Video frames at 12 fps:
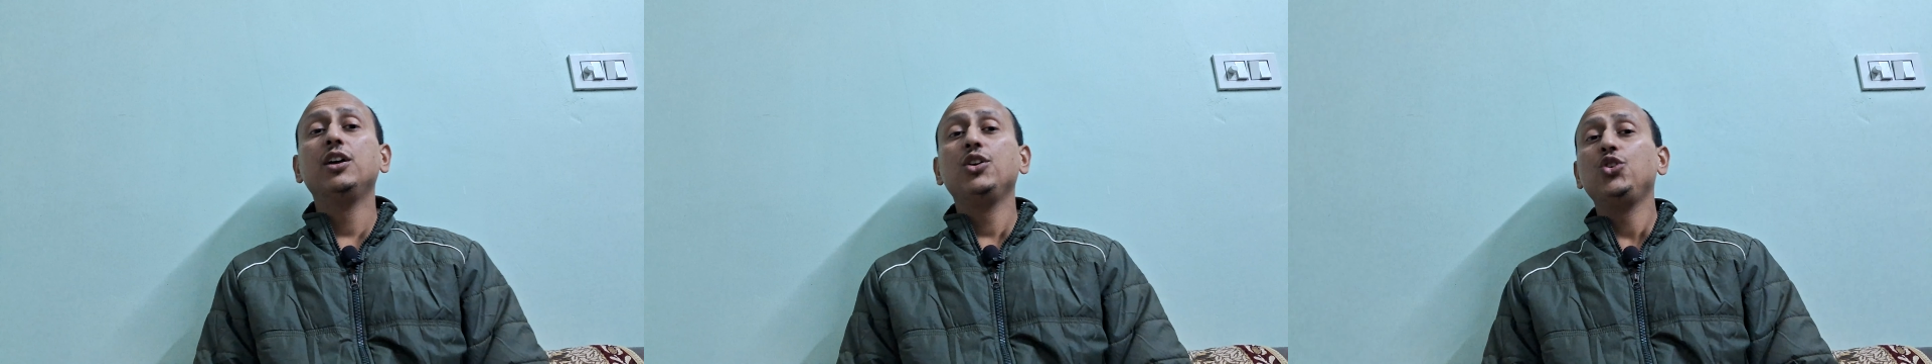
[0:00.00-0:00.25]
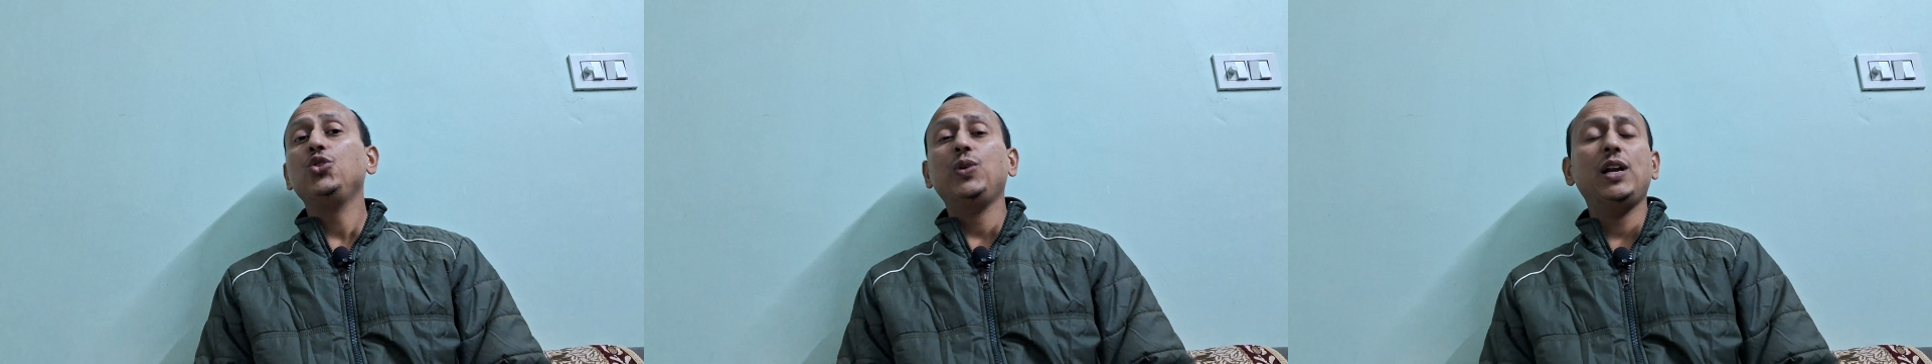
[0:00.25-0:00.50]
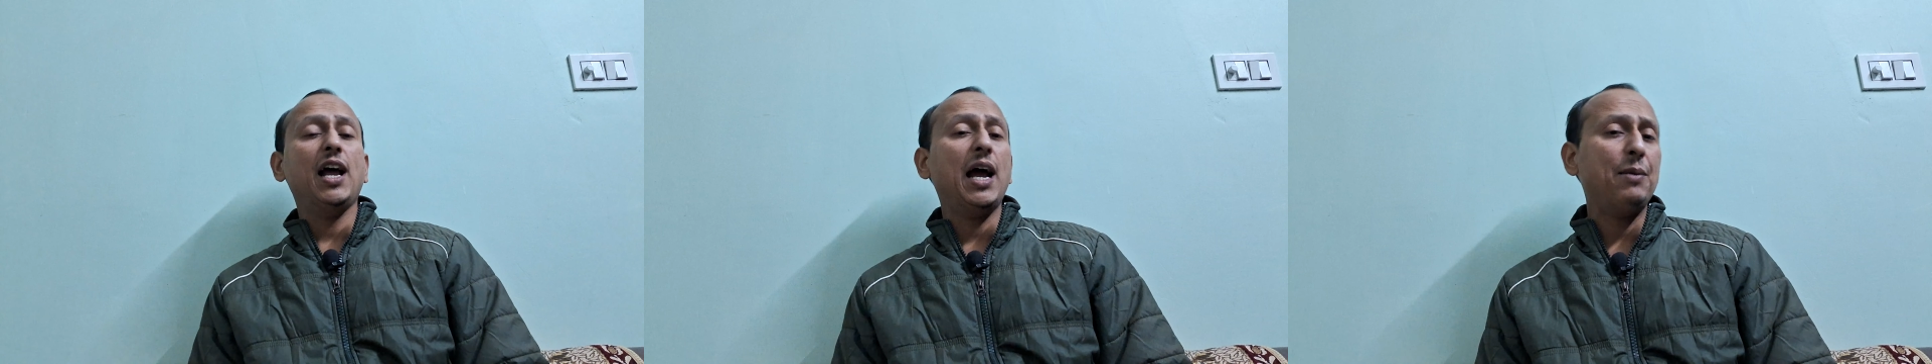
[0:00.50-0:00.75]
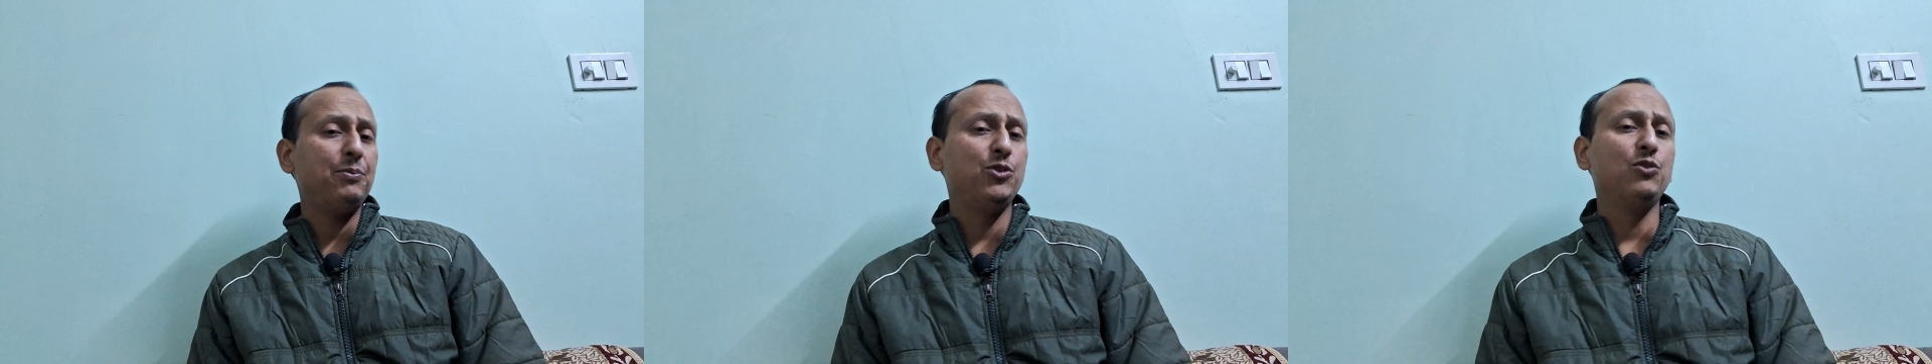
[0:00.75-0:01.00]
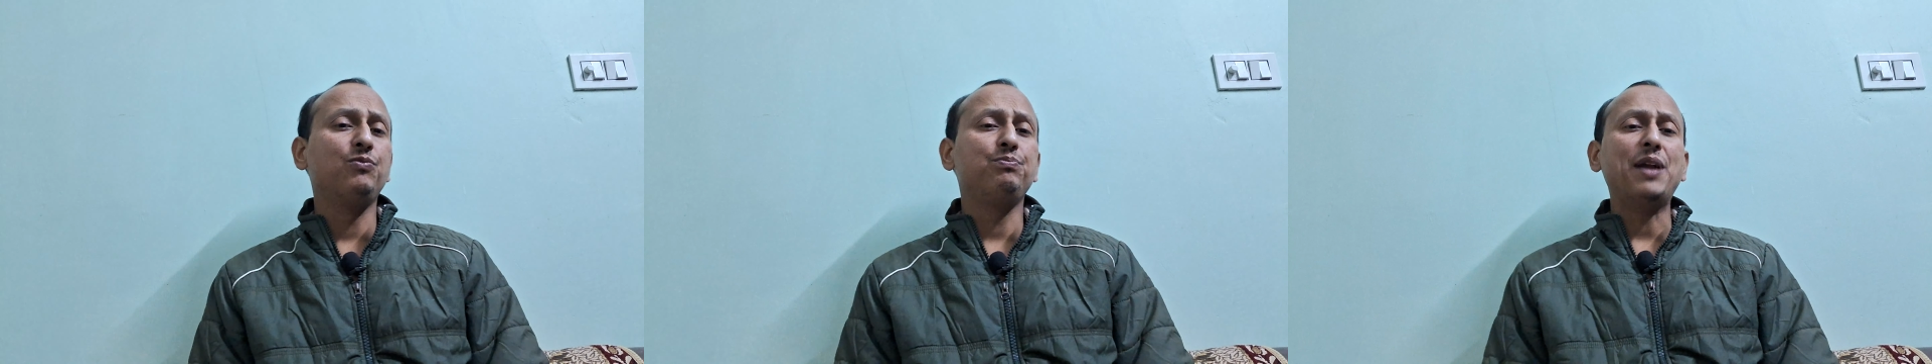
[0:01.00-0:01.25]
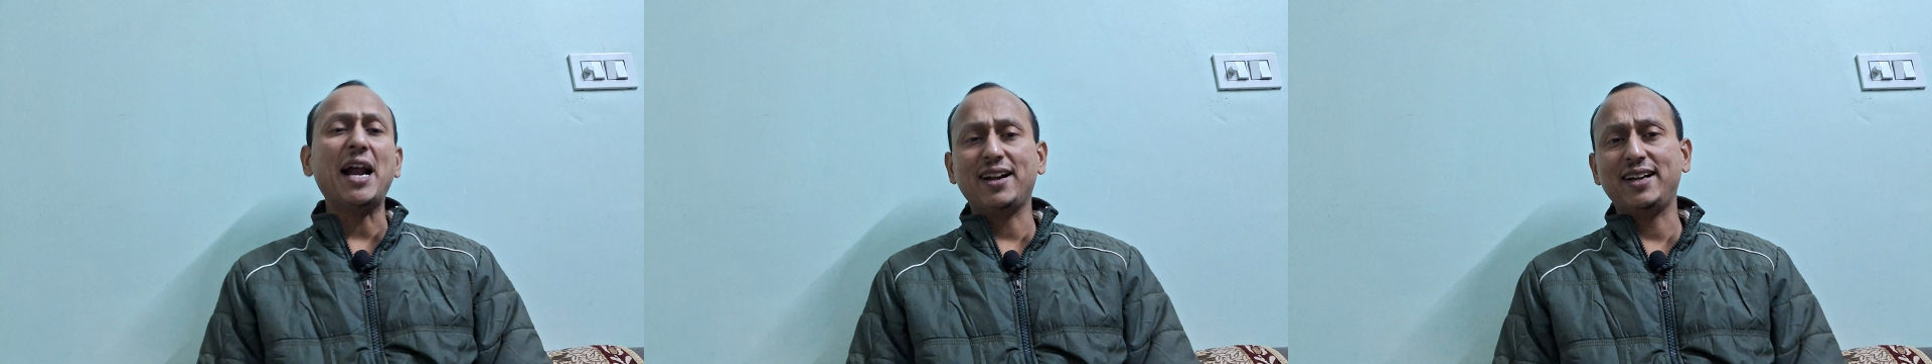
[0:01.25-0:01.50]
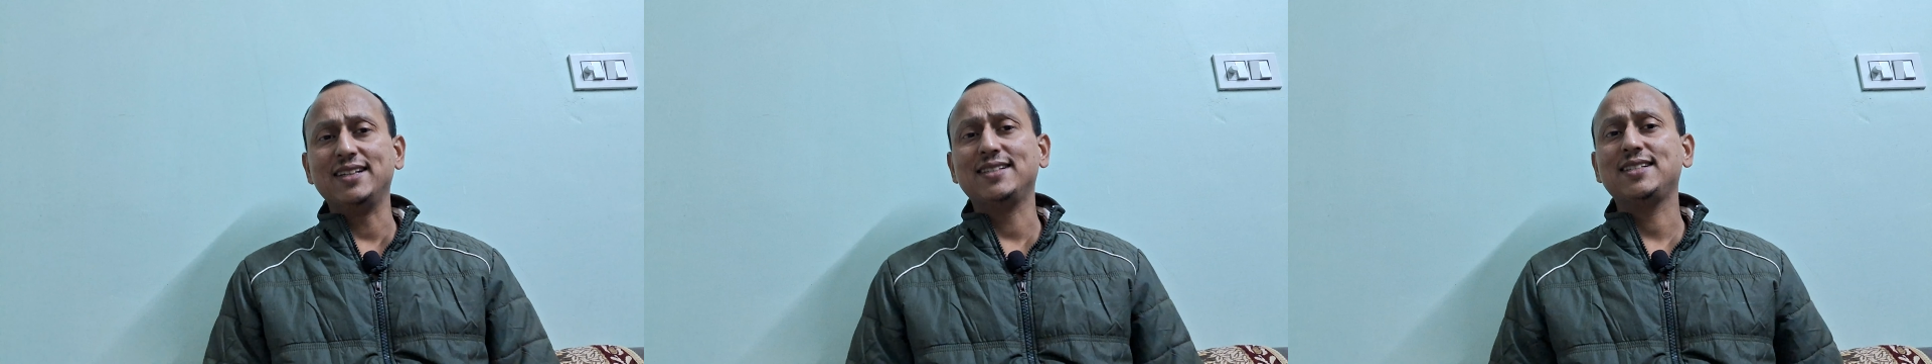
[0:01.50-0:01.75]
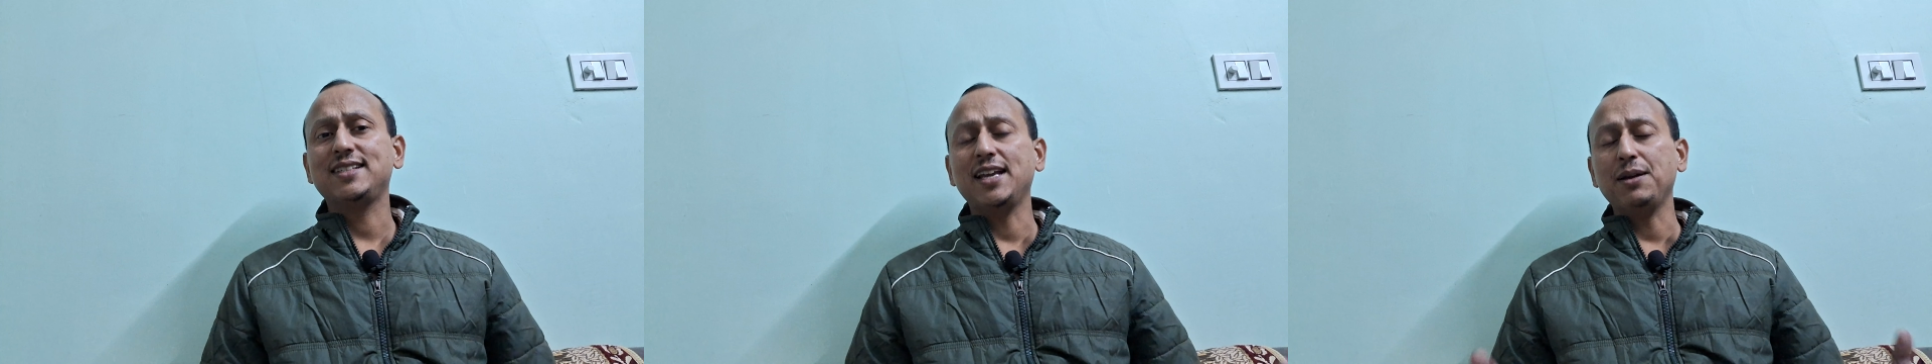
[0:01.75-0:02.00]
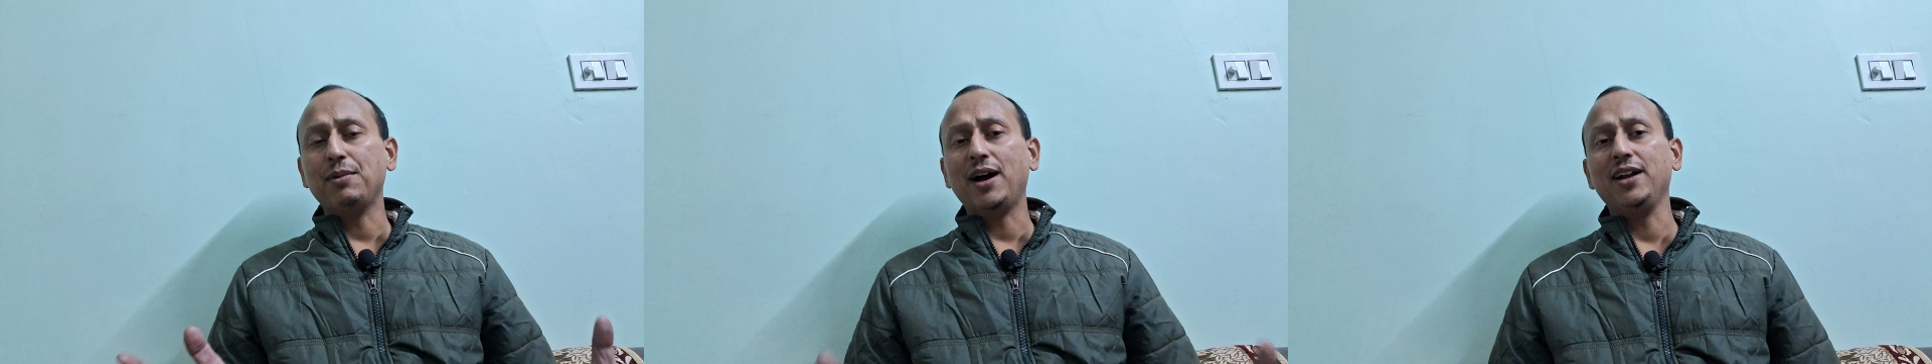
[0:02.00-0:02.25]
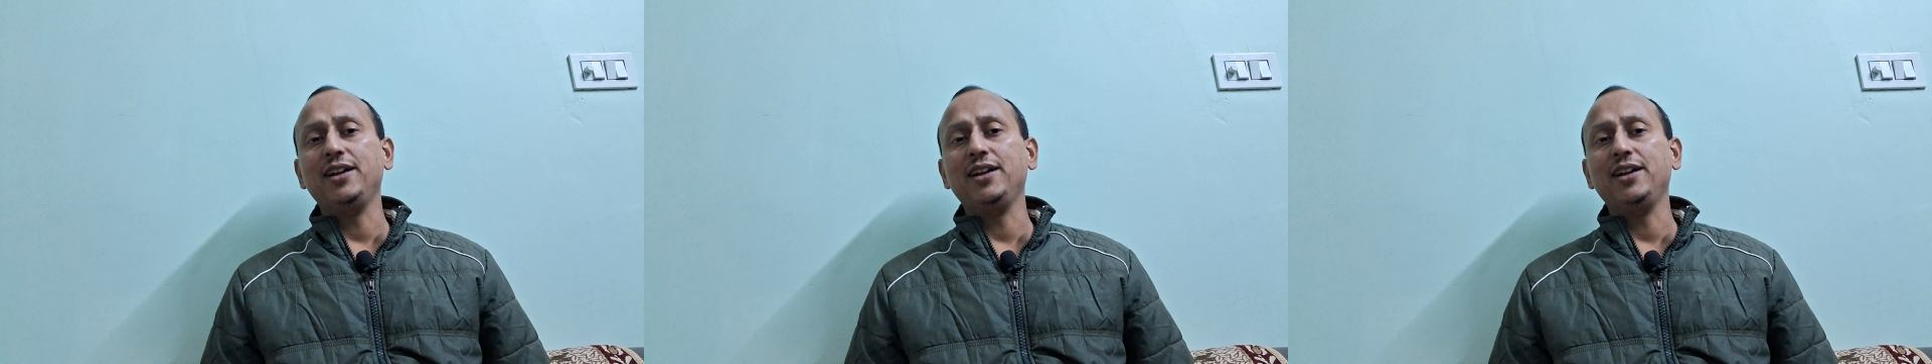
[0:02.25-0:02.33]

You will have to practice day by